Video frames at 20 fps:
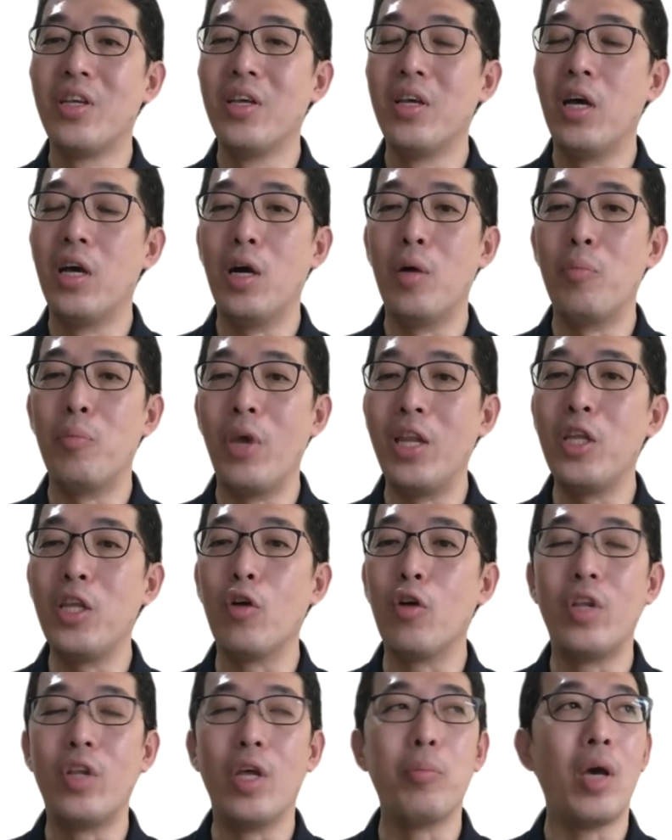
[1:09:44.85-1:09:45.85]
Many
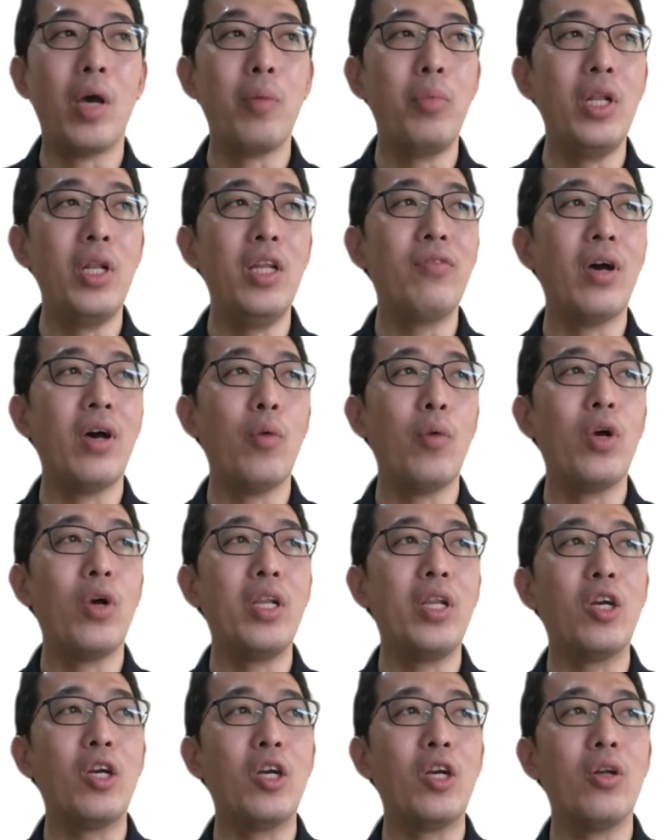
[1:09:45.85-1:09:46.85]
of them, I believe, are what
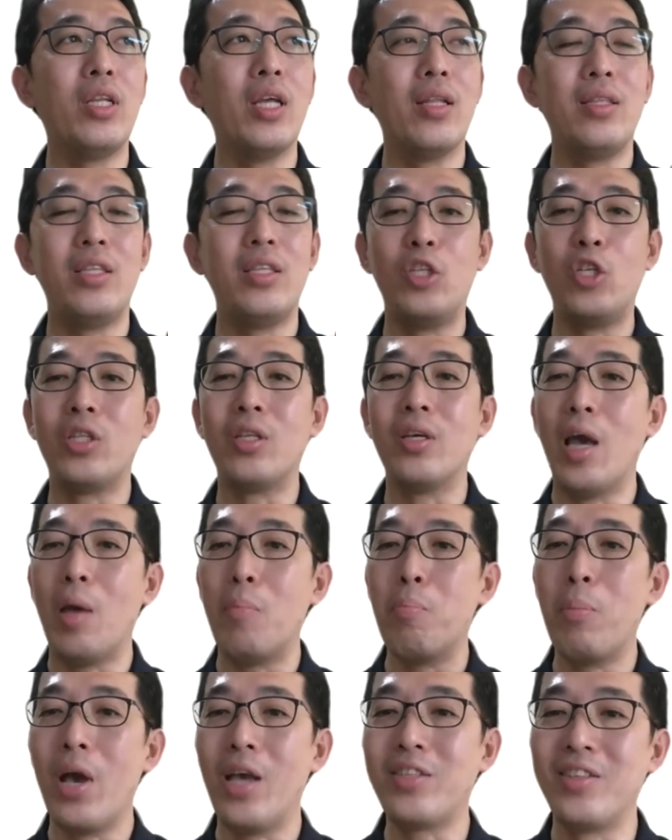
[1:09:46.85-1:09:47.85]
they call their digital
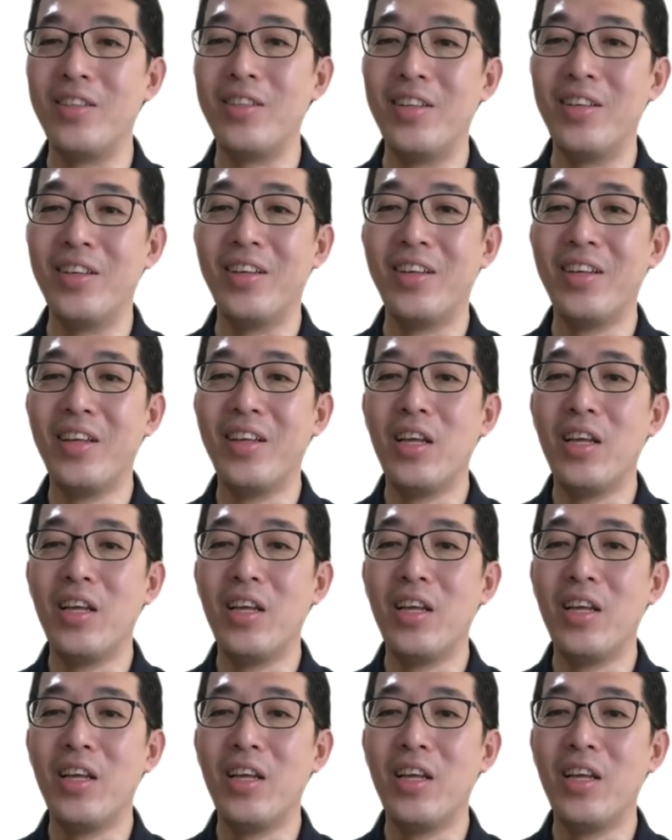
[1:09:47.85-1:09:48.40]
ambassador.